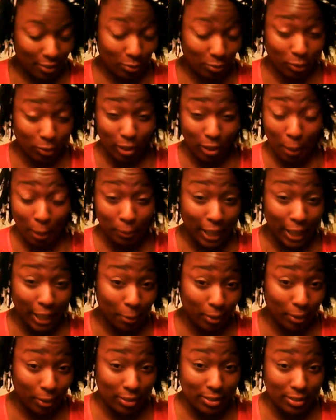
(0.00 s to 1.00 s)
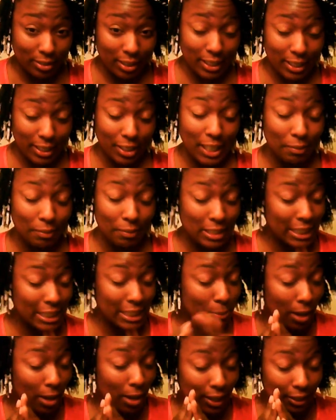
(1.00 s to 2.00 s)
for a couple hours. You could even
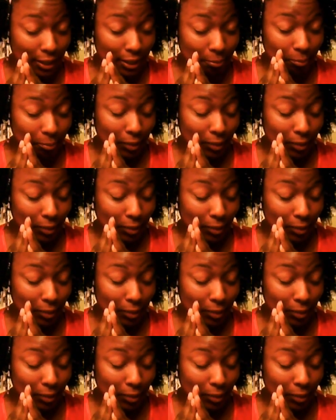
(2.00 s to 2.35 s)
sleep on it.